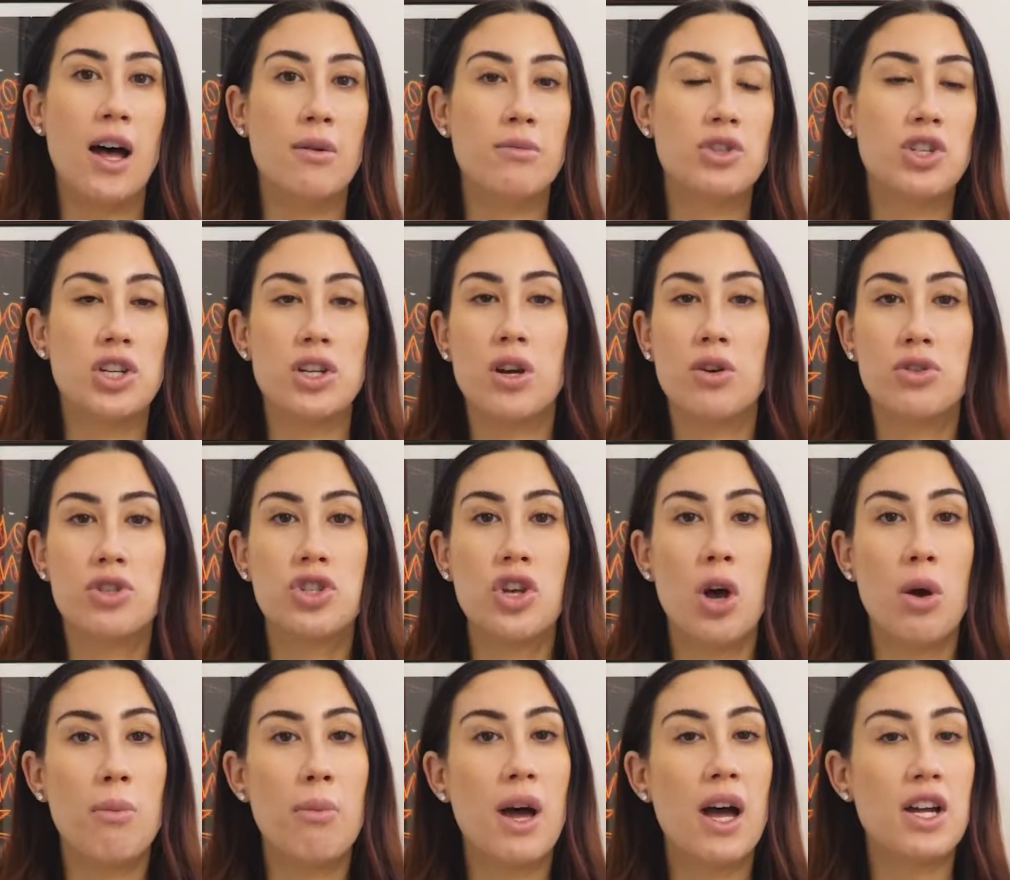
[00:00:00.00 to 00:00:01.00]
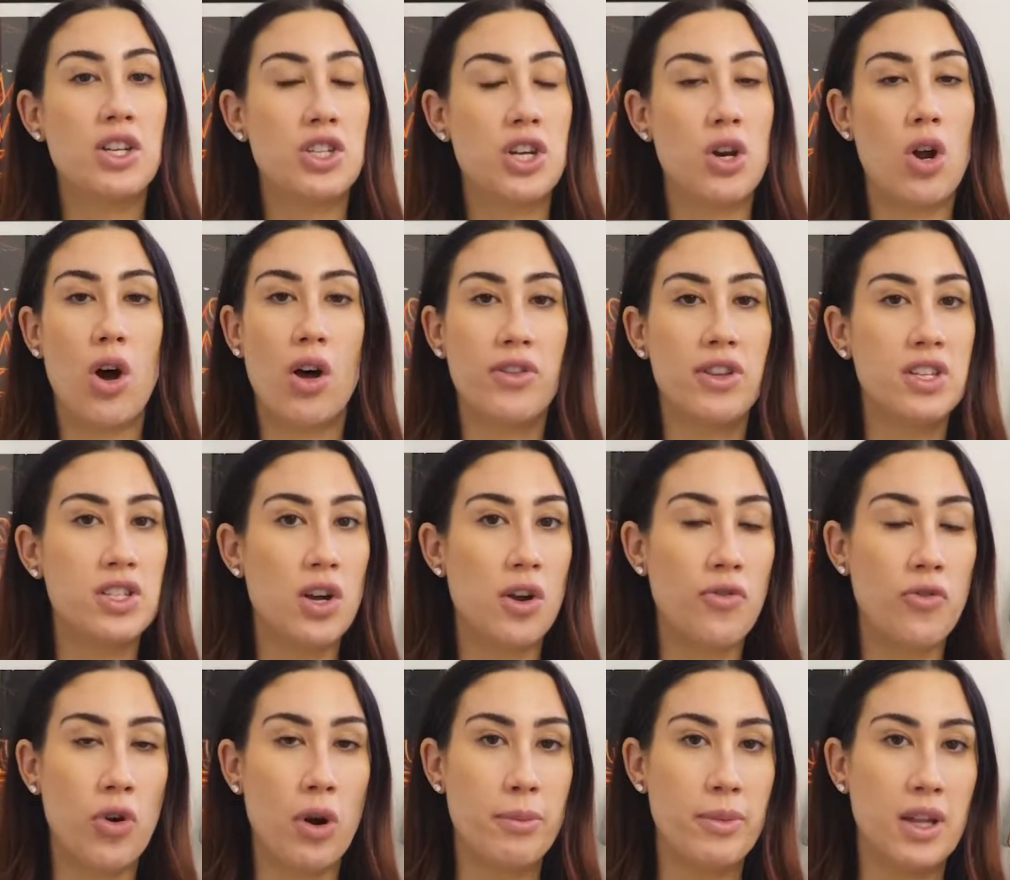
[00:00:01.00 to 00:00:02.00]
She knows so much, and all these are
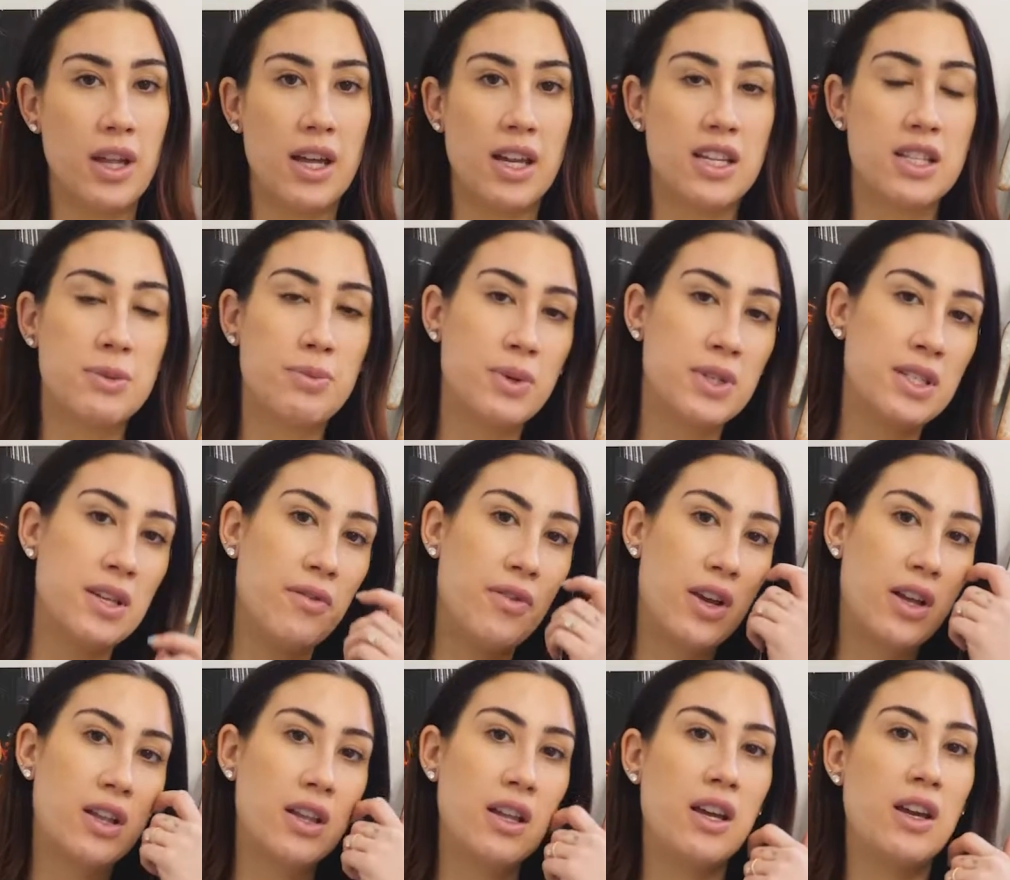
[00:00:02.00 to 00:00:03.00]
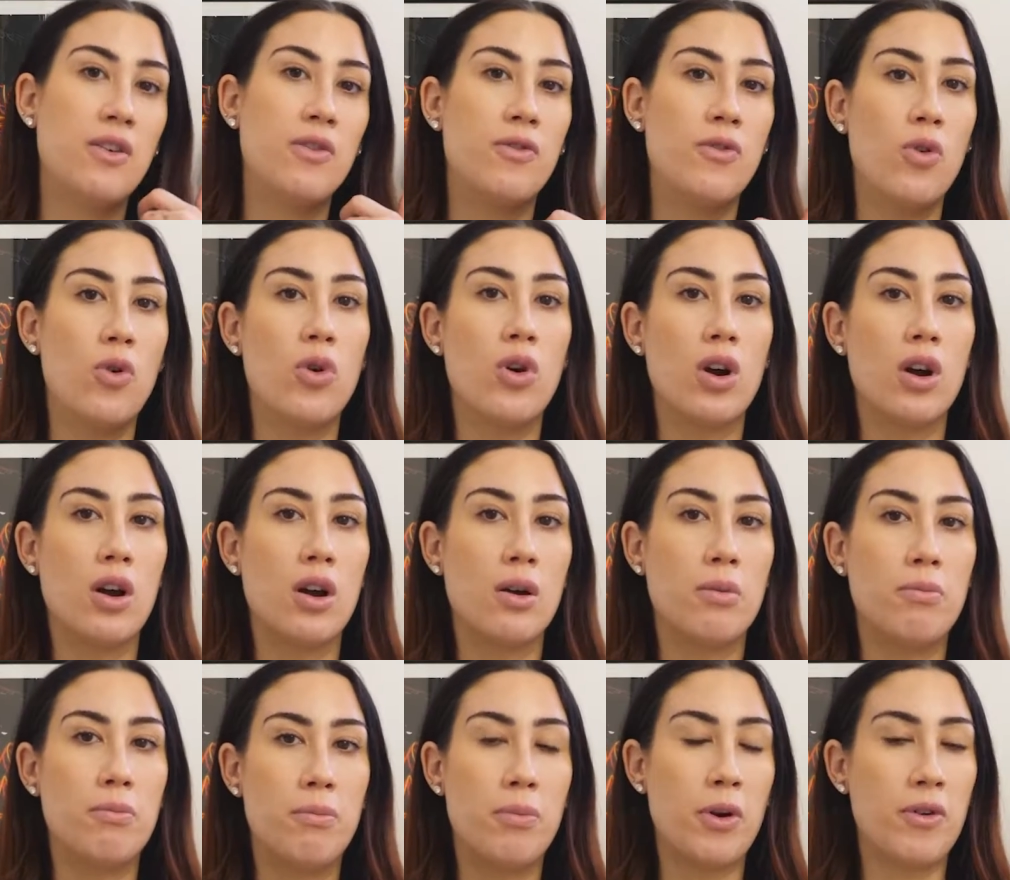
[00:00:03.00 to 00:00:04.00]
formulated specifically for
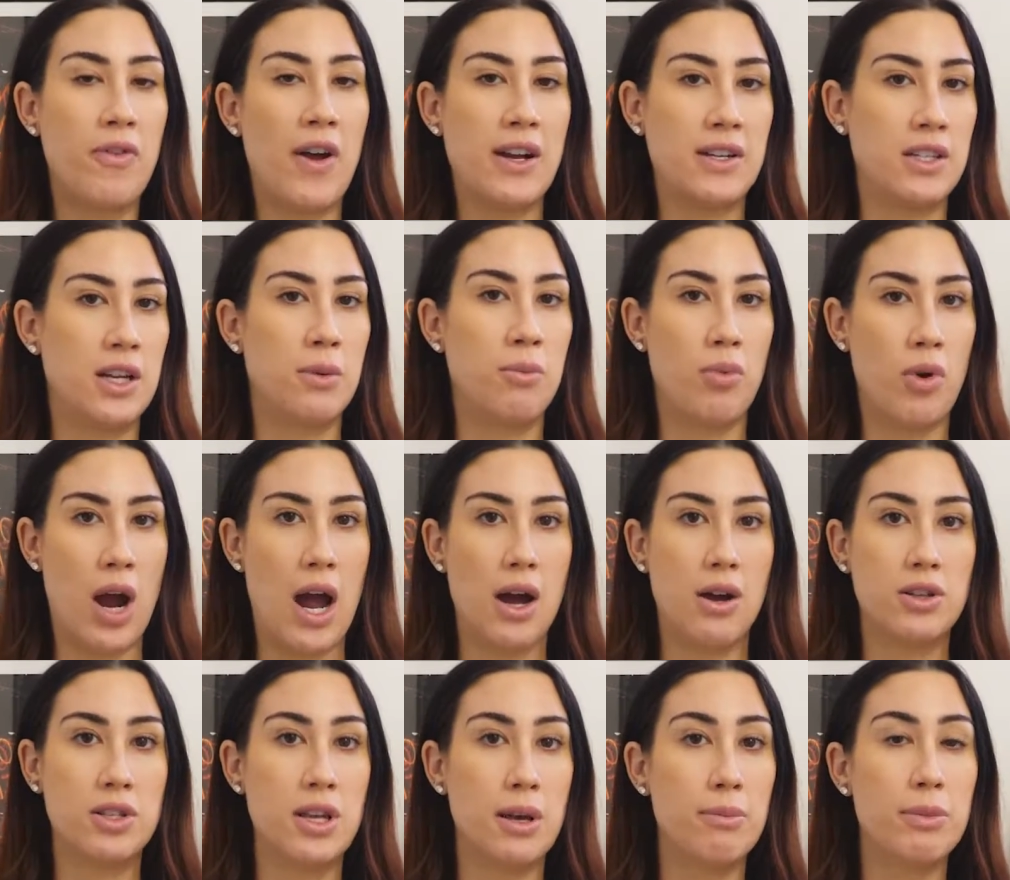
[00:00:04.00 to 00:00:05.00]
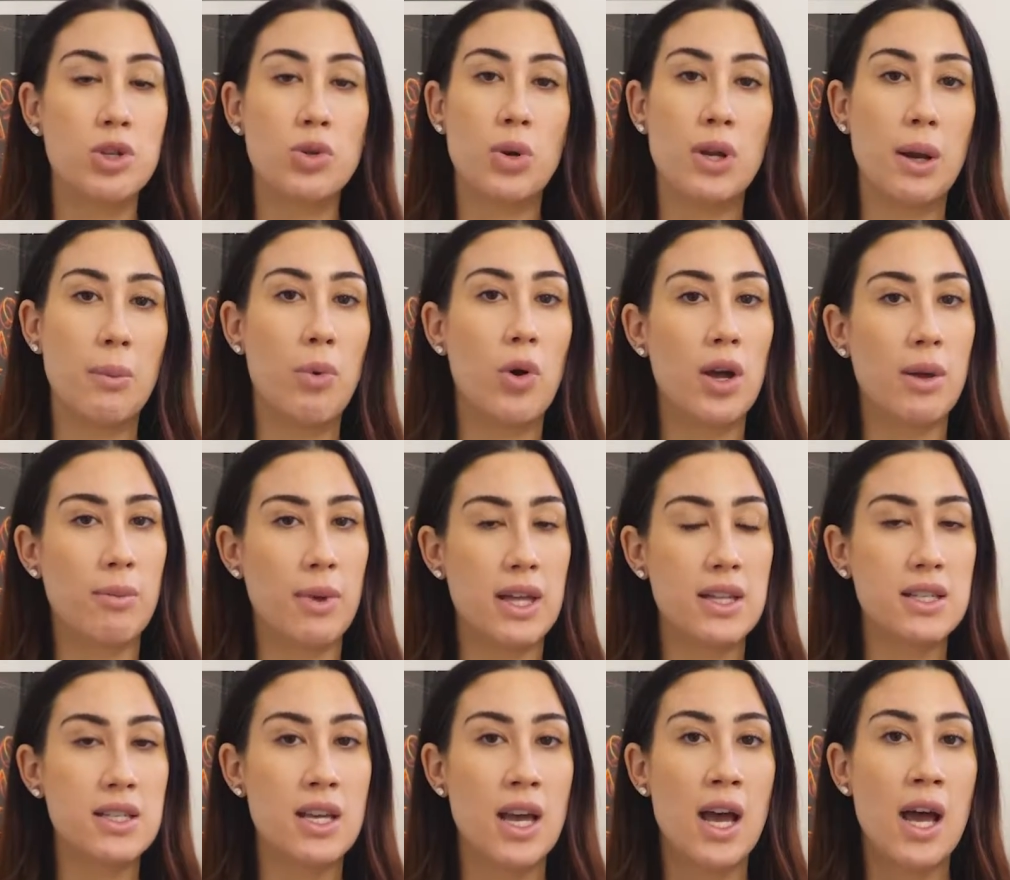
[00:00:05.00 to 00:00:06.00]
perfecting brows in between
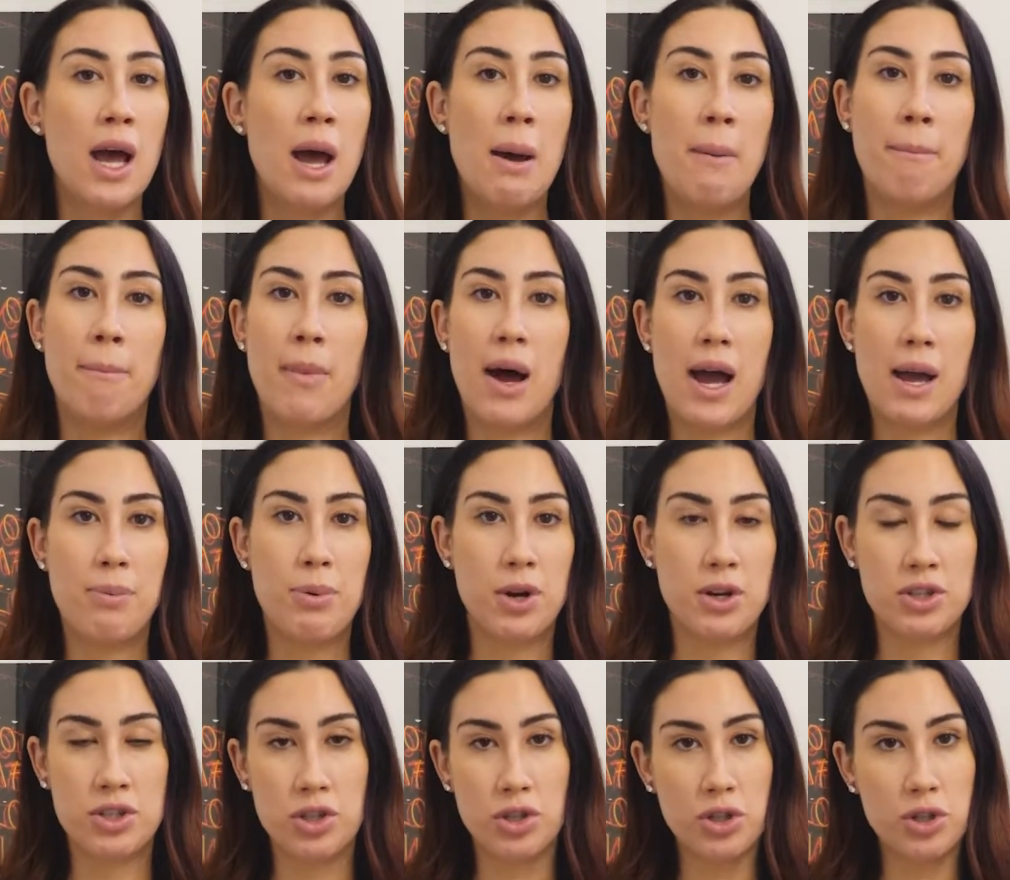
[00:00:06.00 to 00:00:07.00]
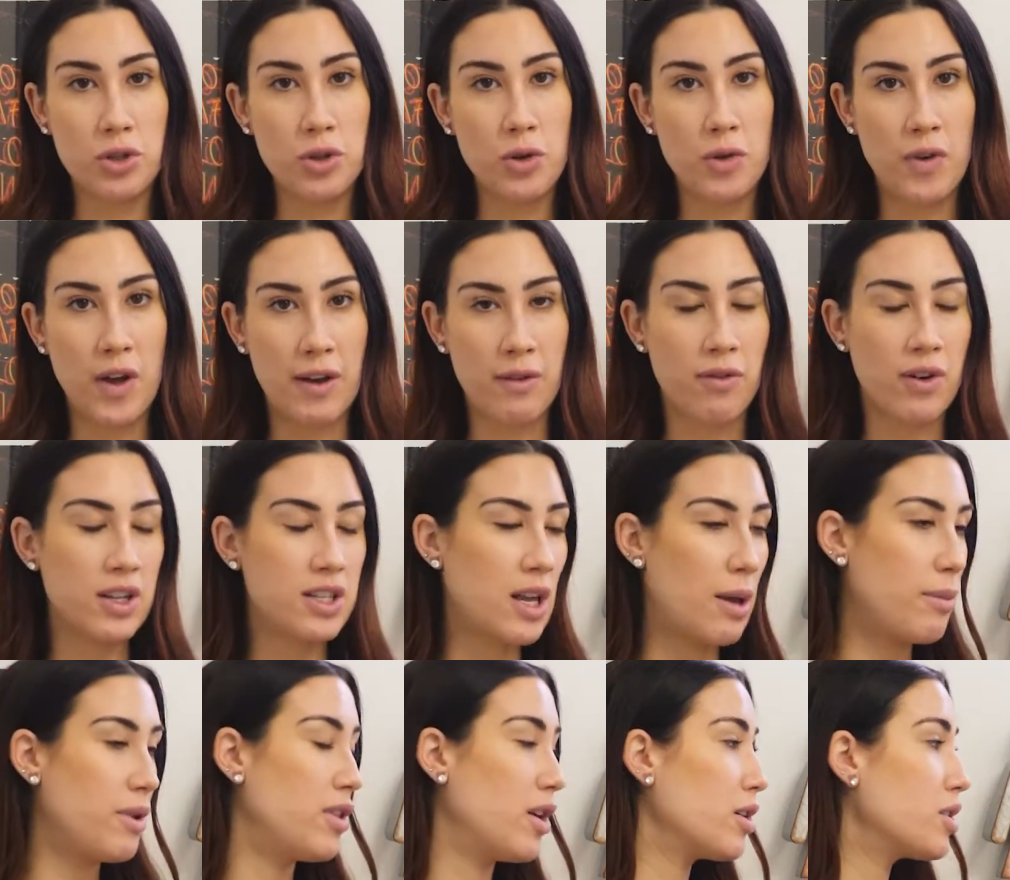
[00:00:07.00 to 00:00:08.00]
appointments. My personal two favorites, I
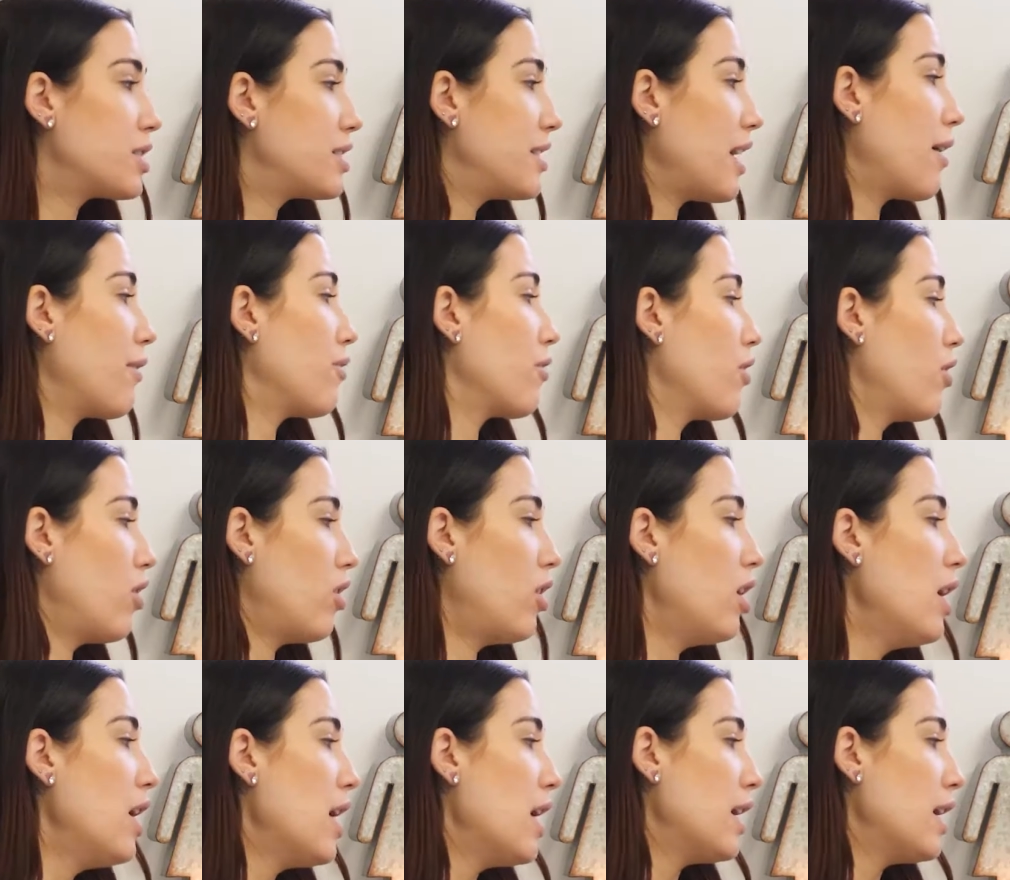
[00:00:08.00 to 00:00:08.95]
mean there's several